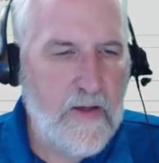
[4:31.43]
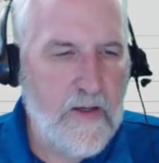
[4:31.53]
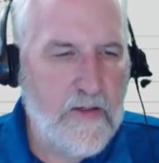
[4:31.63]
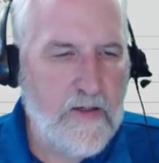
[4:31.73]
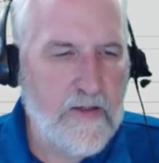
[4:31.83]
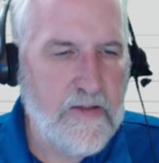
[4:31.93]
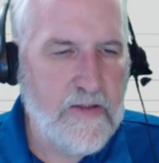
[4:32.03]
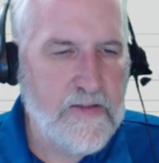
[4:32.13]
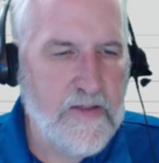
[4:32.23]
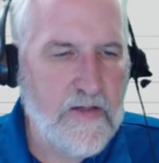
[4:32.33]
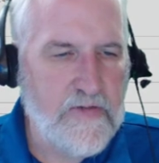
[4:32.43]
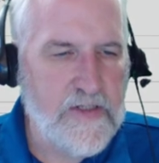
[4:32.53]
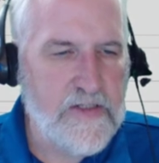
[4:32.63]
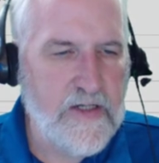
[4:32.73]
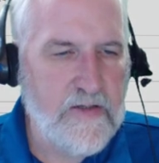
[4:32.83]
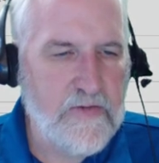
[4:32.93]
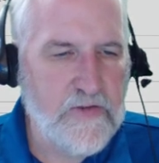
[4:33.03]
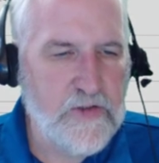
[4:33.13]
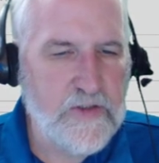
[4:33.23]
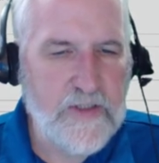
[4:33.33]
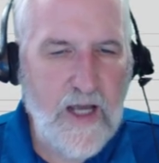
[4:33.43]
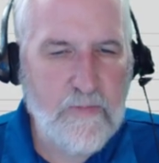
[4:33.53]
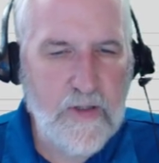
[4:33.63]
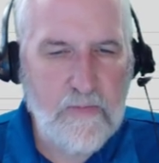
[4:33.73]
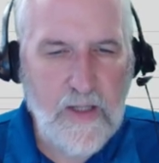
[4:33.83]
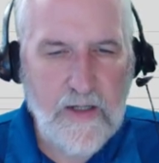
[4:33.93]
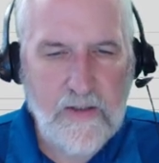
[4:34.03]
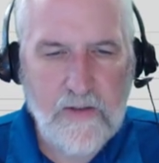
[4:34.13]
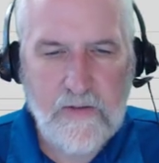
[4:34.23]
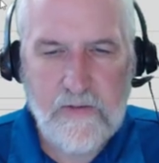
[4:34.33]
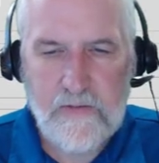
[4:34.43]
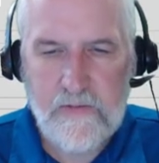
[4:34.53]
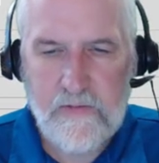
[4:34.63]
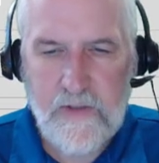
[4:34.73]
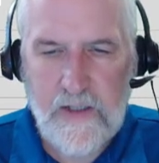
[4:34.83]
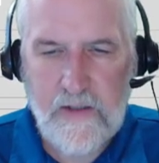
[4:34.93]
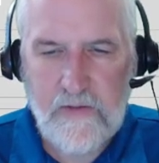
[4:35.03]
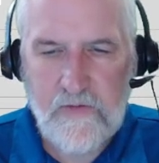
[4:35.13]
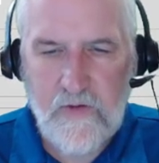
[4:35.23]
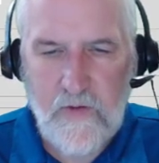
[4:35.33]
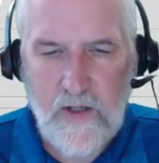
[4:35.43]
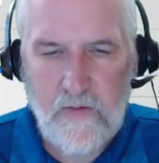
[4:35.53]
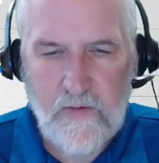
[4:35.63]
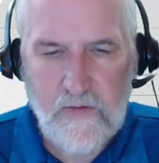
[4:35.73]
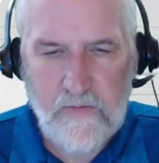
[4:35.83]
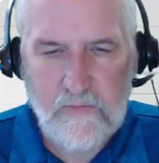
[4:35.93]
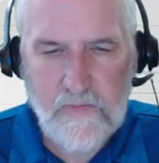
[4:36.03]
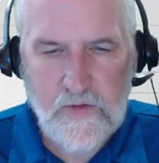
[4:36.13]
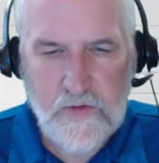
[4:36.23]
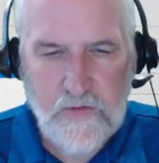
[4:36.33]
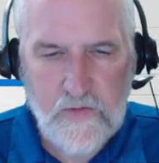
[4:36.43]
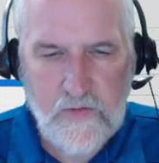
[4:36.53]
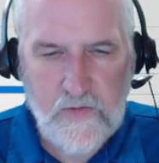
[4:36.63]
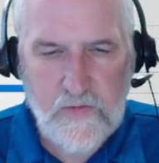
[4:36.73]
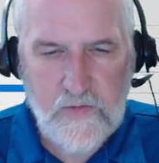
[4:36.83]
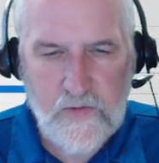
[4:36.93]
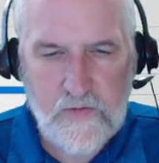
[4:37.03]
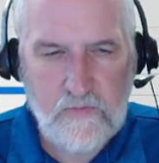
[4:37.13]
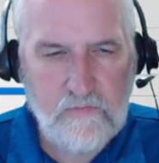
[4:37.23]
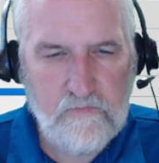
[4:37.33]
And anything that's kind of a signal should not be black or red, so I will choose